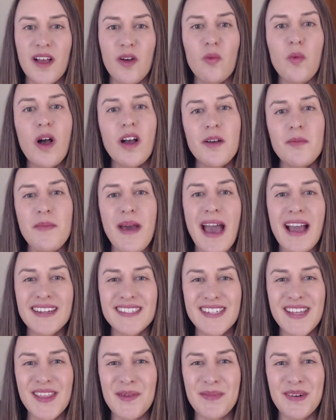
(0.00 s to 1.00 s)
Welcome back
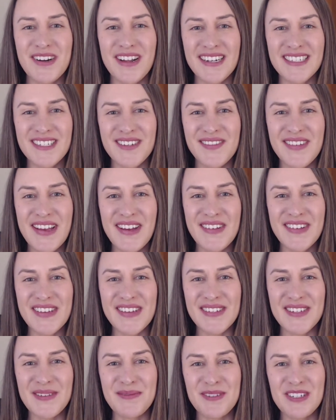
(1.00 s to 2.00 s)
to the Productive Co
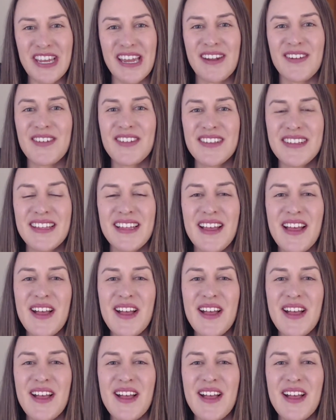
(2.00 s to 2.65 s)
YouTube channel.